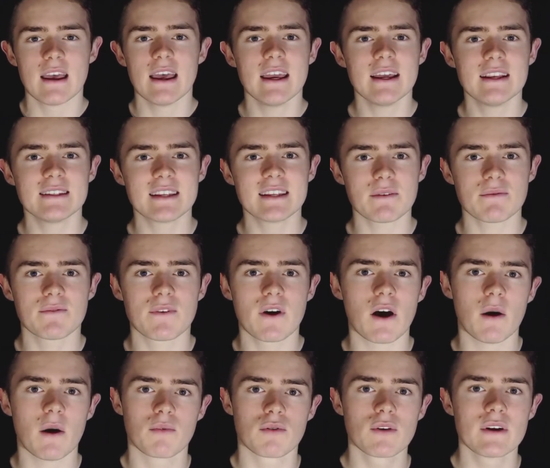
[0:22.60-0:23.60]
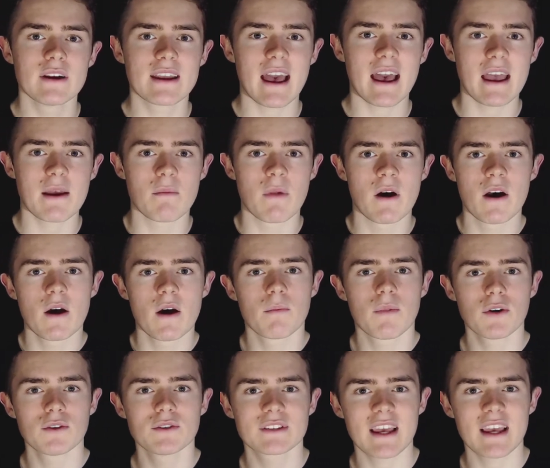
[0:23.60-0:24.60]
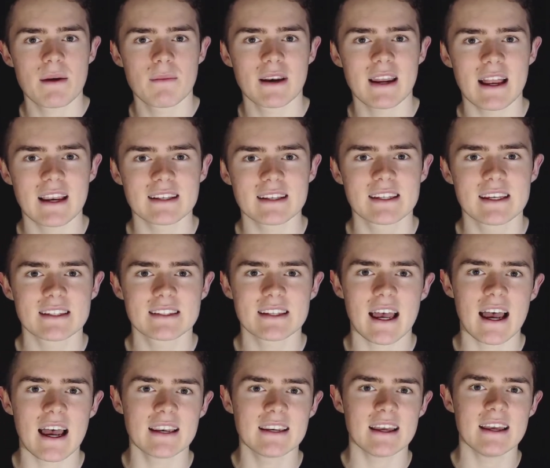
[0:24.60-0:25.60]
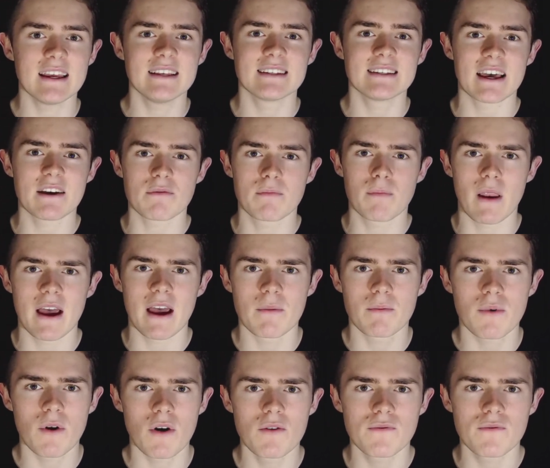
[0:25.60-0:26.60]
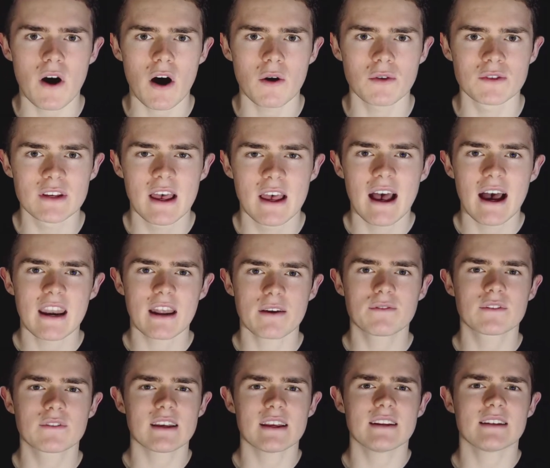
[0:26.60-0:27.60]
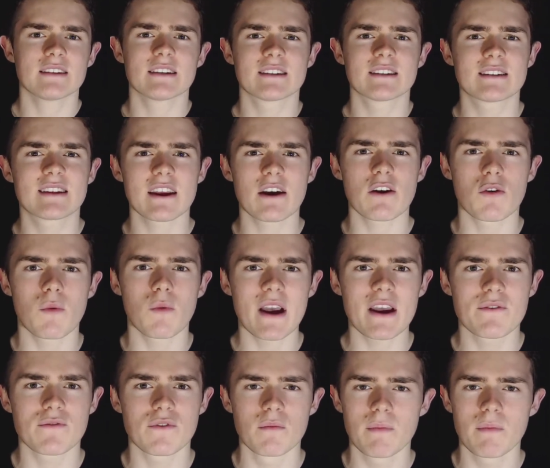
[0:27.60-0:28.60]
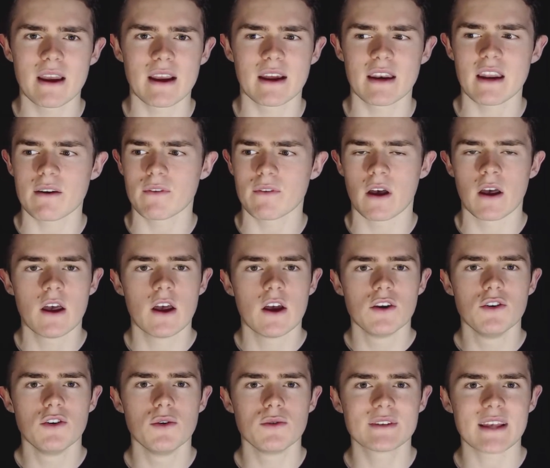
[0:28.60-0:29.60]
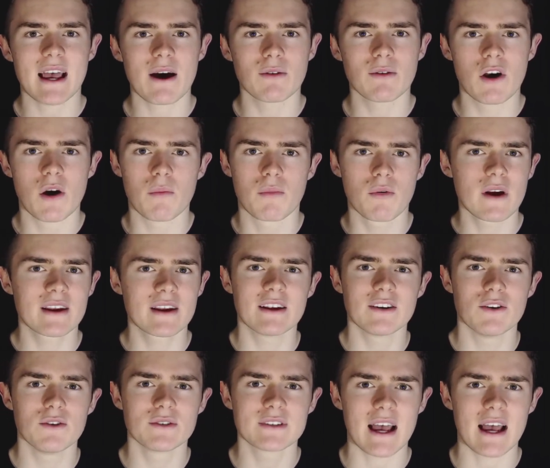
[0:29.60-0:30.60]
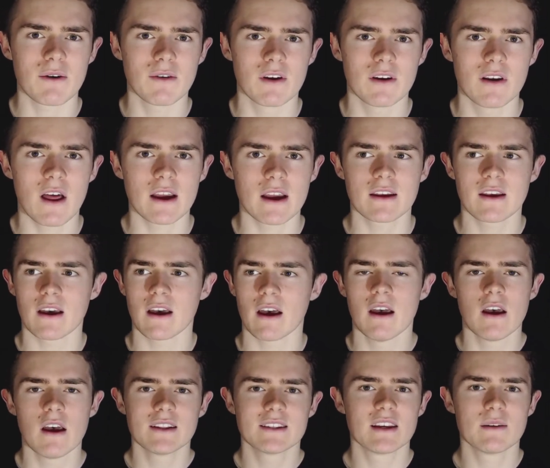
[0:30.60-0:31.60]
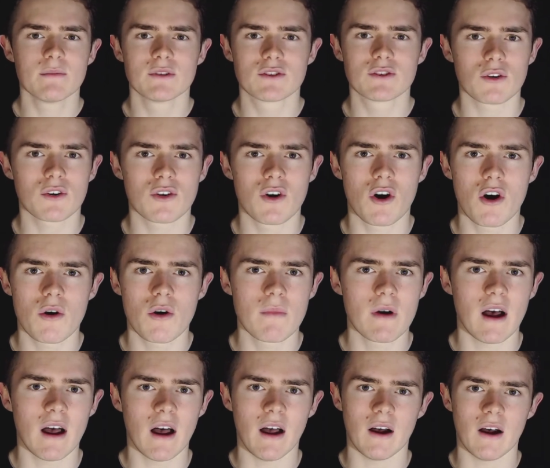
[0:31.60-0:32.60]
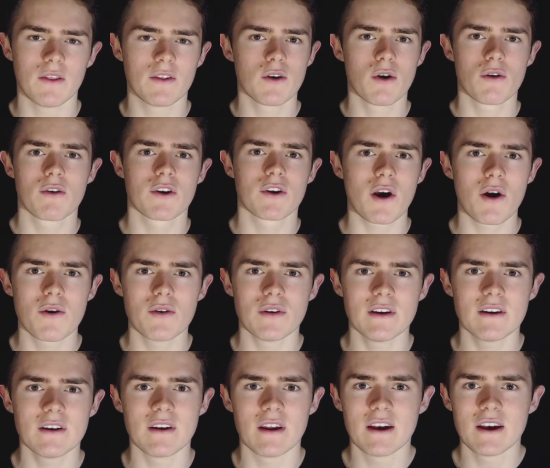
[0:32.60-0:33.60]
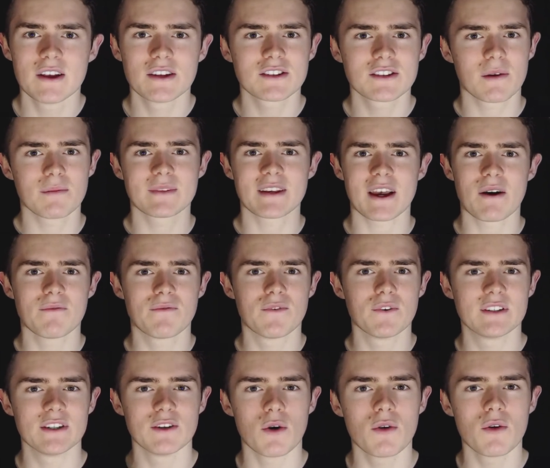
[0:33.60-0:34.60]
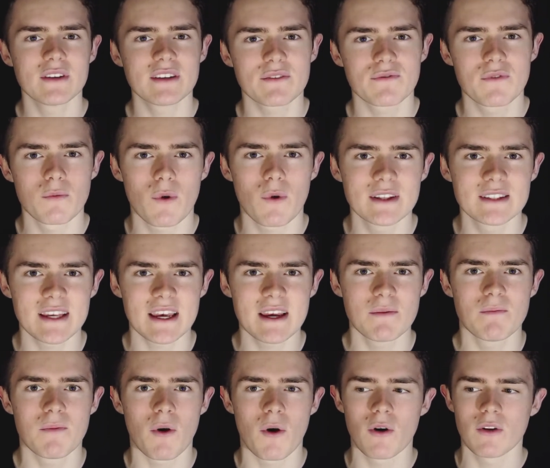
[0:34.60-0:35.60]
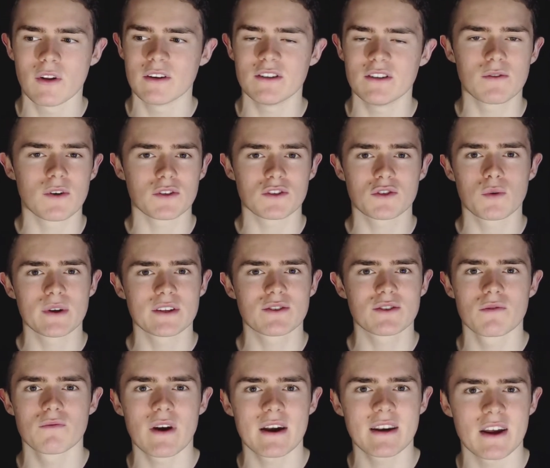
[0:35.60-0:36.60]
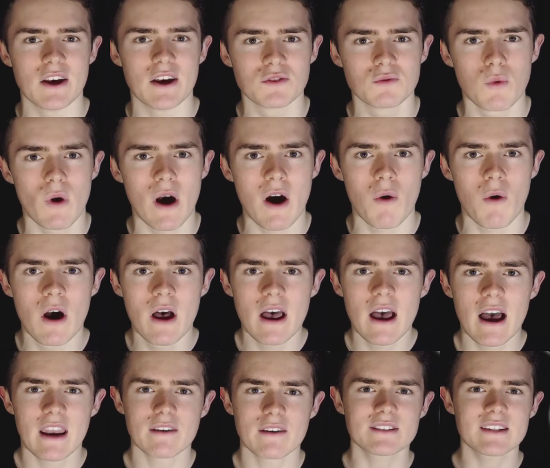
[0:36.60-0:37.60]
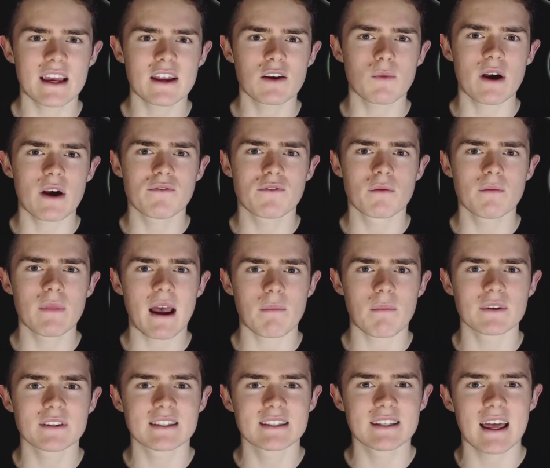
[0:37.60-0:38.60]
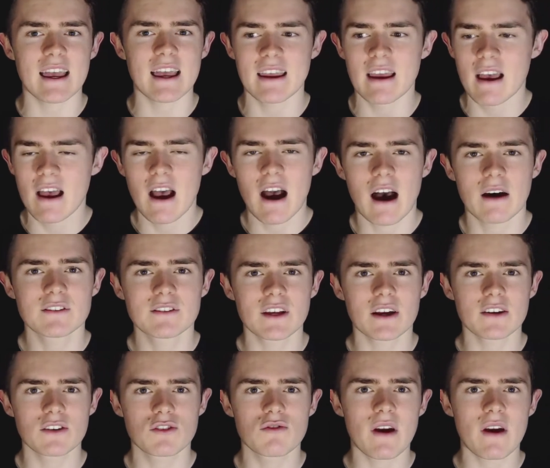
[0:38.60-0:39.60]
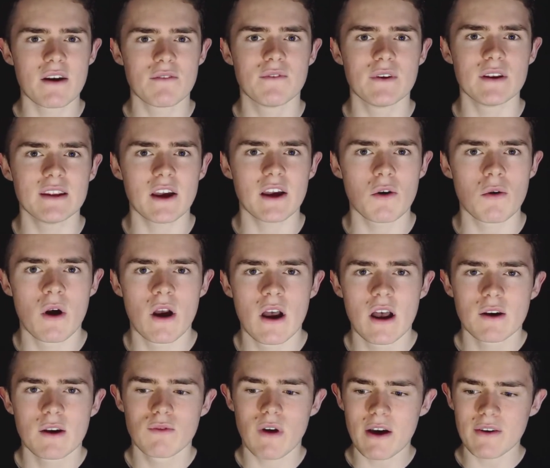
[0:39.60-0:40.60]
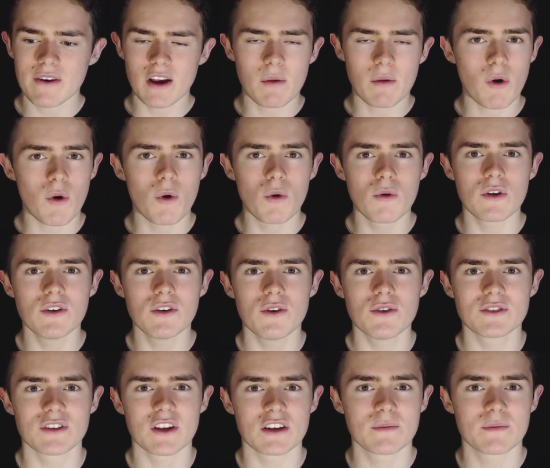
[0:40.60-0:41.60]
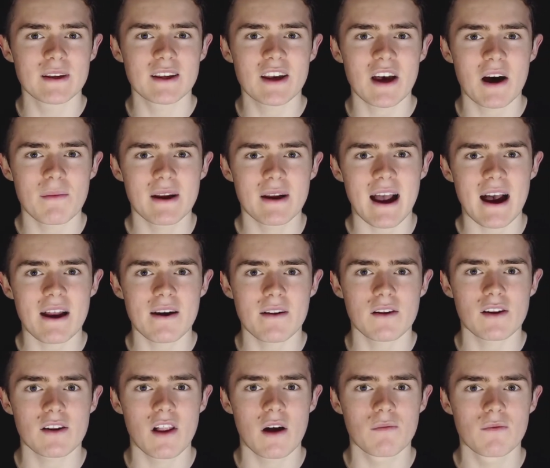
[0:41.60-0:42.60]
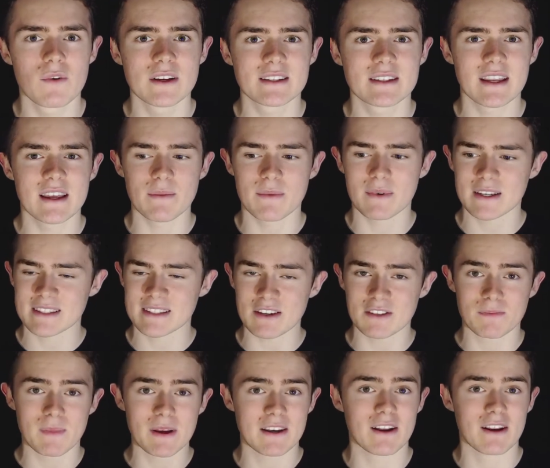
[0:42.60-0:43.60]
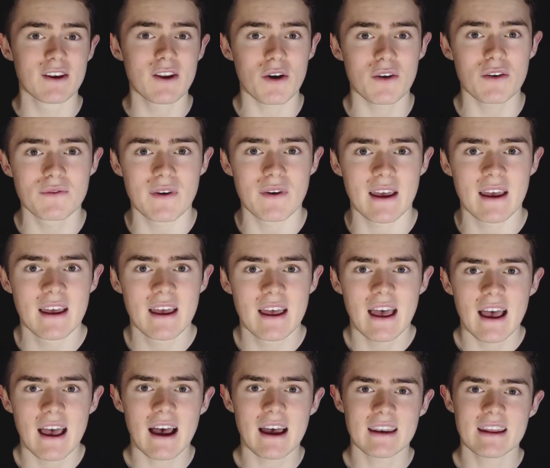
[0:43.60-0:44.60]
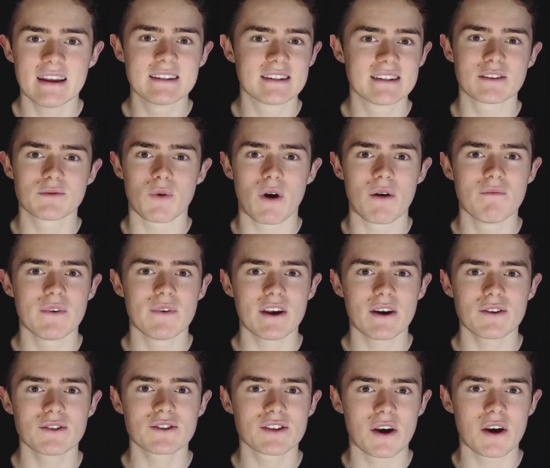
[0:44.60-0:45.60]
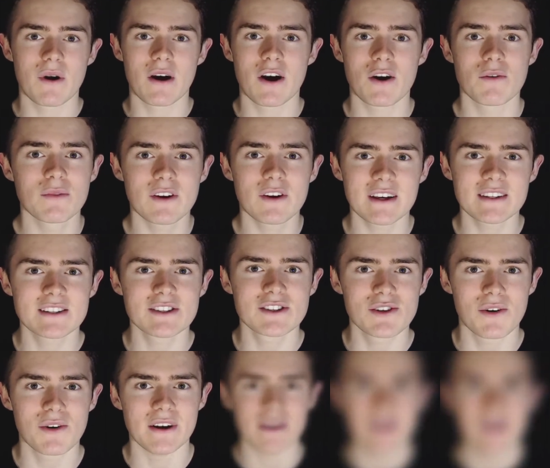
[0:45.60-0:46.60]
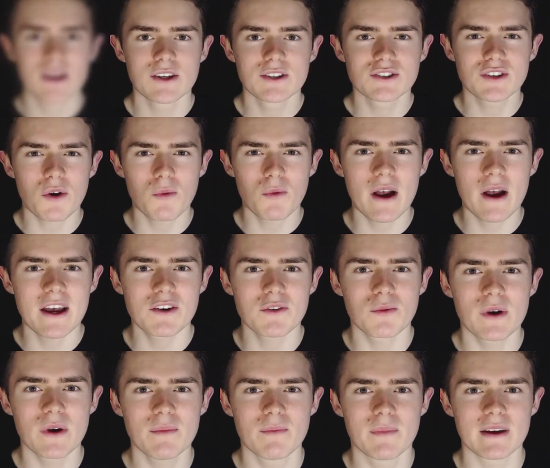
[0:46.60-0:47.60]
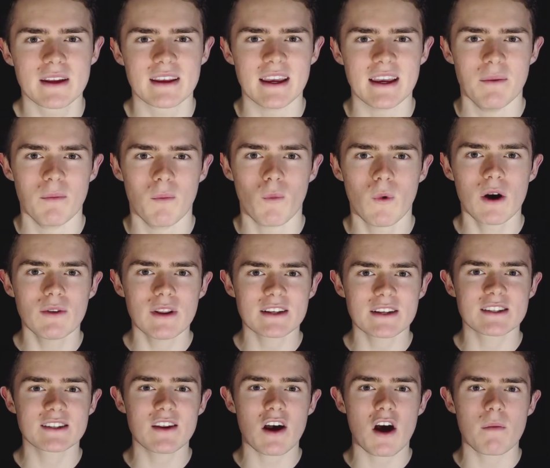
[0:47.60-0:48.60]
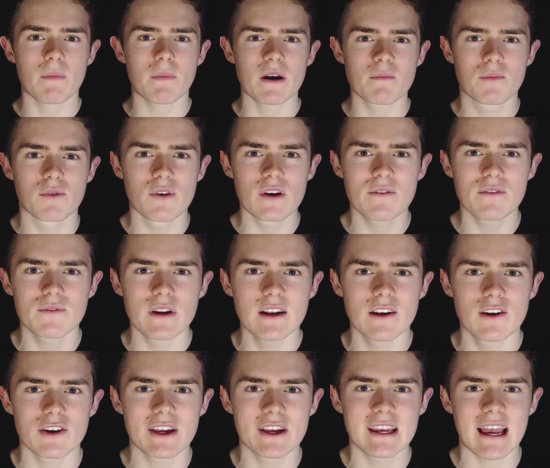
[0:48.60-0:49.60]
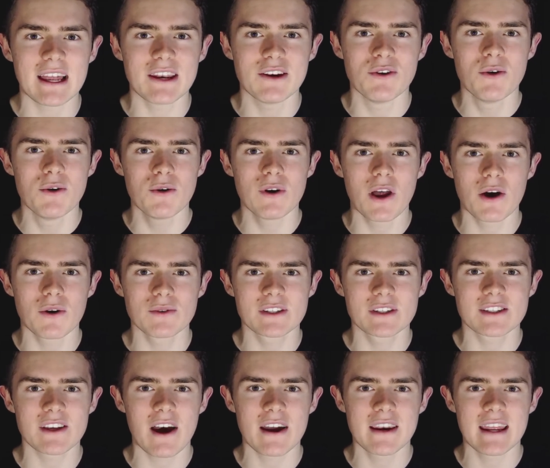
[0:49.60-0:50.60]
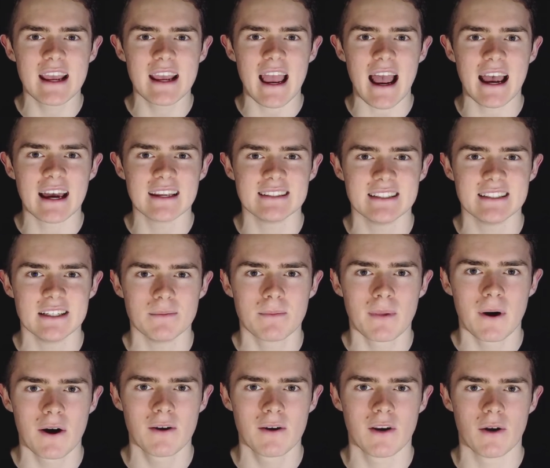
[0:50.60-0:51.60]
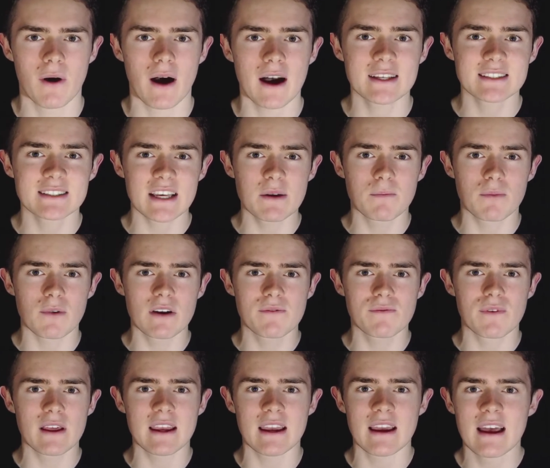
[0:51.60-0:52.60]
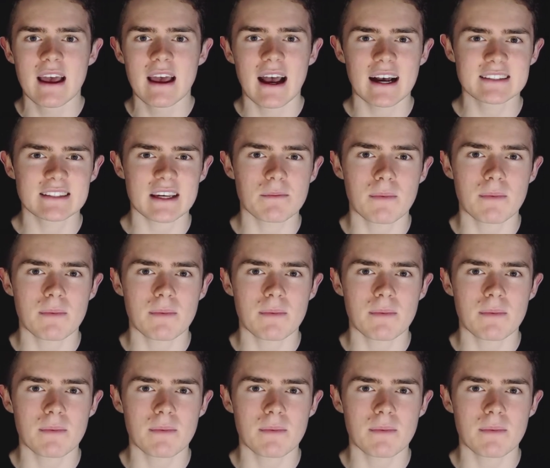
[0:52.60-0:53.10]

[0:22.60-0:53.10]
in-depth pre-game, post-game analysis and in-depth player profiles, and I've tended to steer away from being another news outlet, breaking news outlet like Timbers.com, the Oregonian, Stumptown Footy, all the different ones in Portland. You've got Twitter and Reddit as well, and I've stayed away from that, but today I decided to create a video rounding up all the news that has been coming out of the club recently, because there's been a lot of it and into this one video, so I hope you guys enjoy. So where do we begin? Well, let's start by briefly looking at new loan signing Andy Polo. I say briefly as I